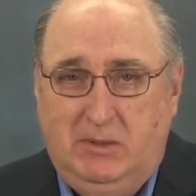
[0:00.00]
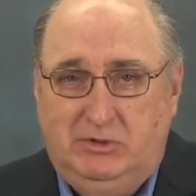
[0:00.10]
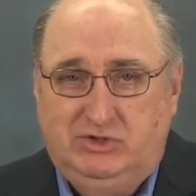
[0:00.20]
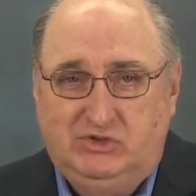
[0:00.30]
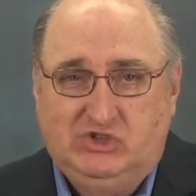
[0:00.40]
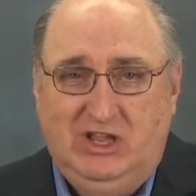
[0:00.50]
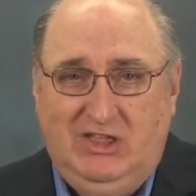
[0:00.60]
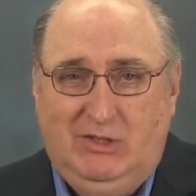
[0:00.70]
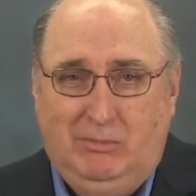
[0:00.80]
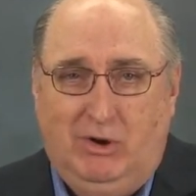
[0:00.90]
But you'll
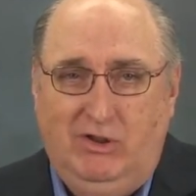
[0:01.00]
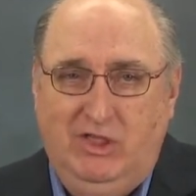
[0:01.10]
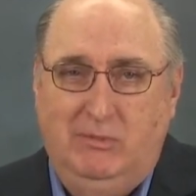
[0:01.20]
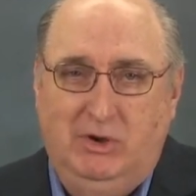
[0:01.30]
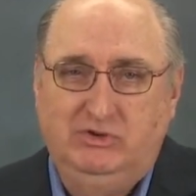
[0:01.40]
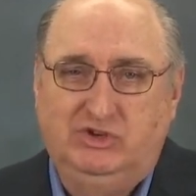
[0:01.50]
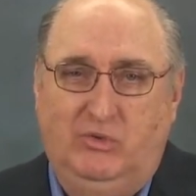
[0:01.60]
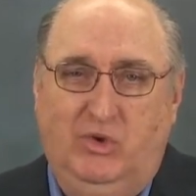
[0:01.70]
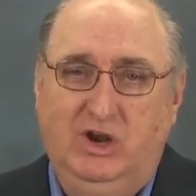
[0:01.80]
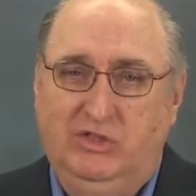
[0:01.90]
see that part of the
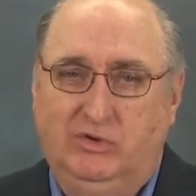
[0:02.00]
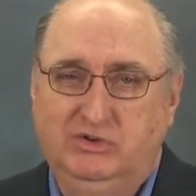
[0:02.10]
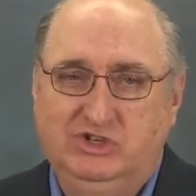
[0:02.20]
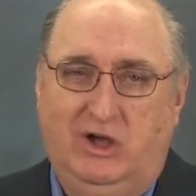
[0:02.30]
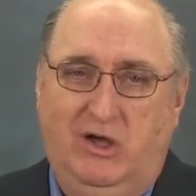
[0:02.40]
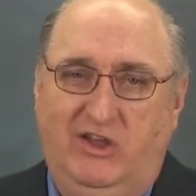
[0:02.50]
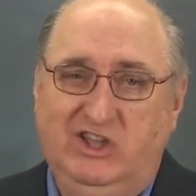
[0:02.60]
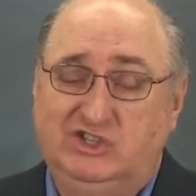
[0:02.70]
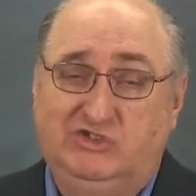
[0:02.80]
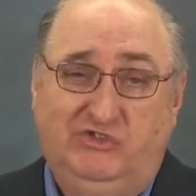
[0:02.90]
emotion running through
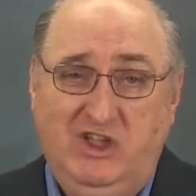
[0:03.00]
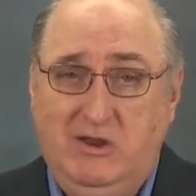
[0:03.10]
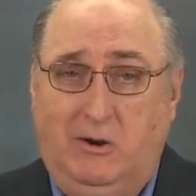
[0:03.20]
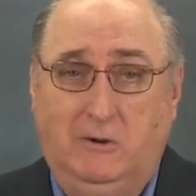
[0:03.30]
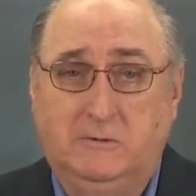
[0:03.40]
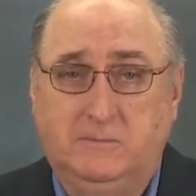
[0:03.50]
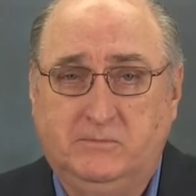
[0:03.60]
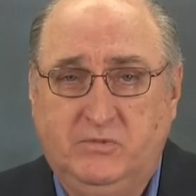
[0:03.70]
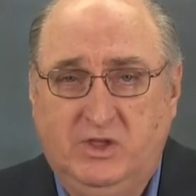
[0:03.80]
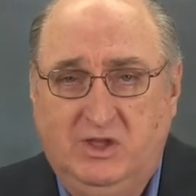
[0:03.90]
John is fear.
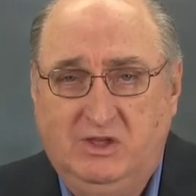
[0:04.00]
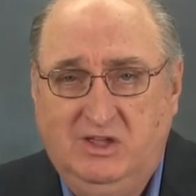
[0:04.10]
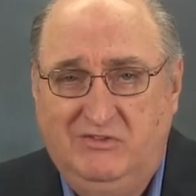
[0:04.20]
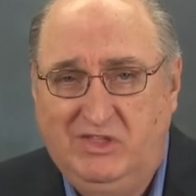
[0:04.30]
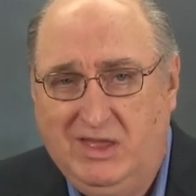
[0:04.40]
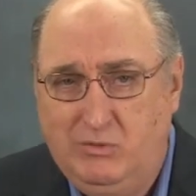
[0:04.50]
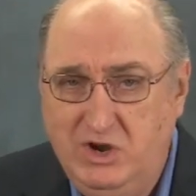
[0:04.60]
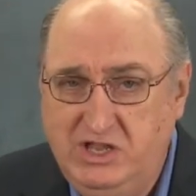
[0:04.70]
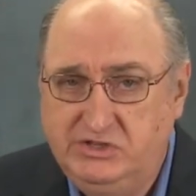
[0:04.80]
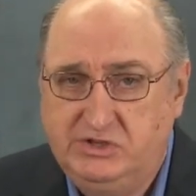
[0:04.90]
And for that
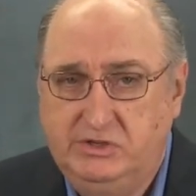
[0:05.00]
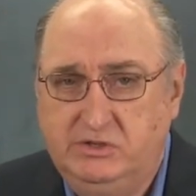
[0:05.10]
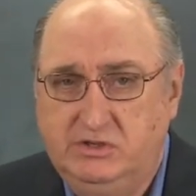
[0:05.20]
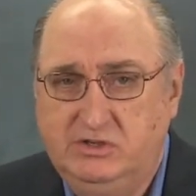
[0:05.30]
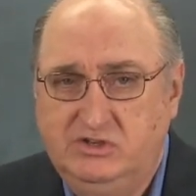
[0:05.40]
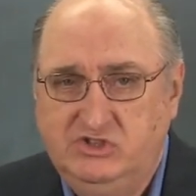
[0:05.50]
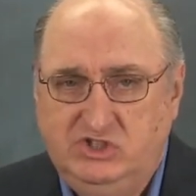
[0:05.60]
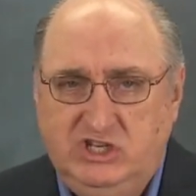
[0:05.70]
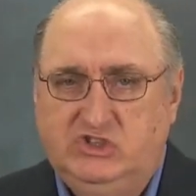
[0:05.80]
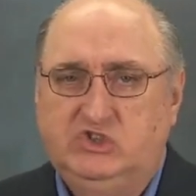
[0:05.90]
reason,
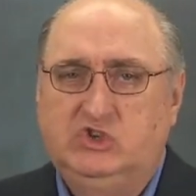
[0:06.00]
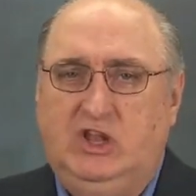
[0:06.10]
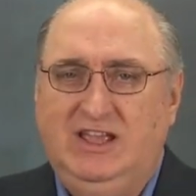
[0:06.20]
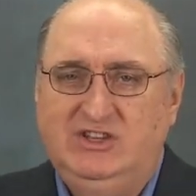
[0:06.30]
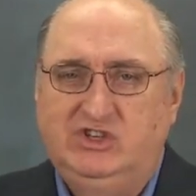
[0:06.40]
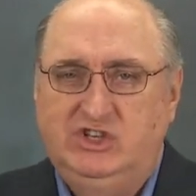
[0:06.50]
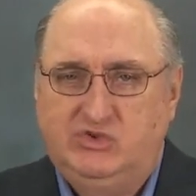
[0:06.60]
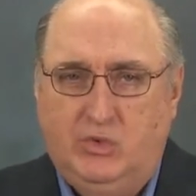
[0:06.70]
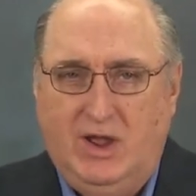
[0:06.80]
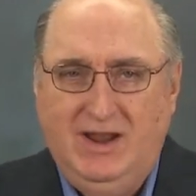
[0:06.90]
Jesus lays
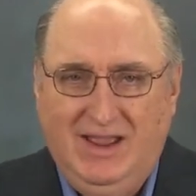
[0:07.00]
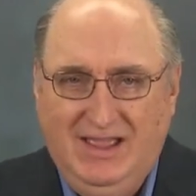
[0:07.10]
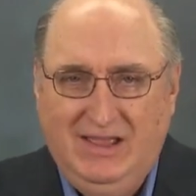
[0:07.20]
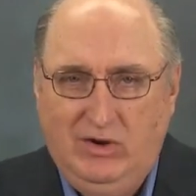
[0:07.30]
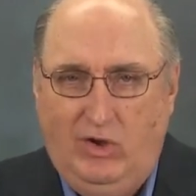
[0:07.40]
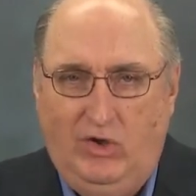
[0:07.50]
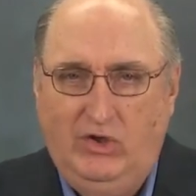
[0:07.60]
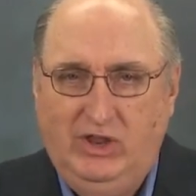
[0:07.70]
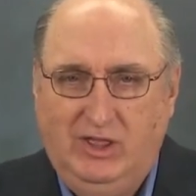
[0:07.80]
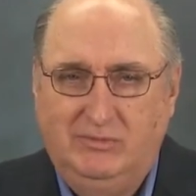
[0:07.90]
his right hand
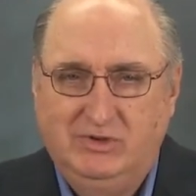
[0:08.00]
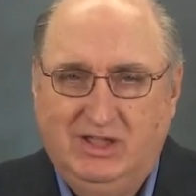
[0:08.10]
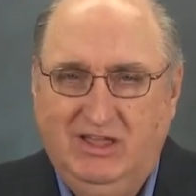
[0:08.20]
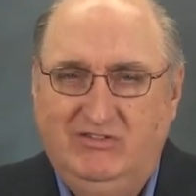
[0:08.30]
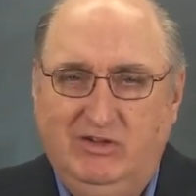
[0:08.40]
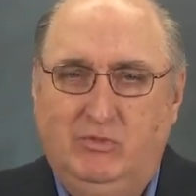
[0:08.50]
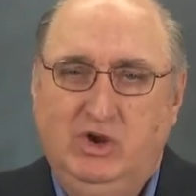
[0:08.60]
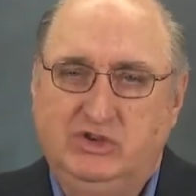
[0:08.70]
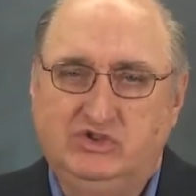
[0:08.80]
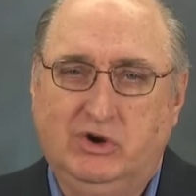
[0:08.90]
on him to give him
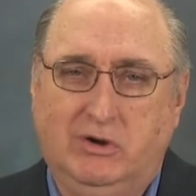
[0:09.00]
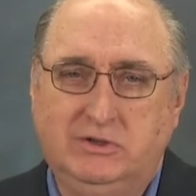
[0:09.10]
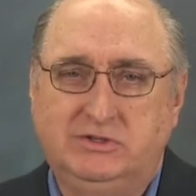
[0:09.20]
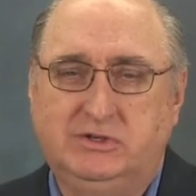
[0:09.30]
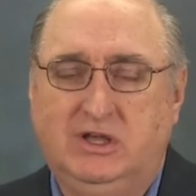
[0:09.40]
reassurance.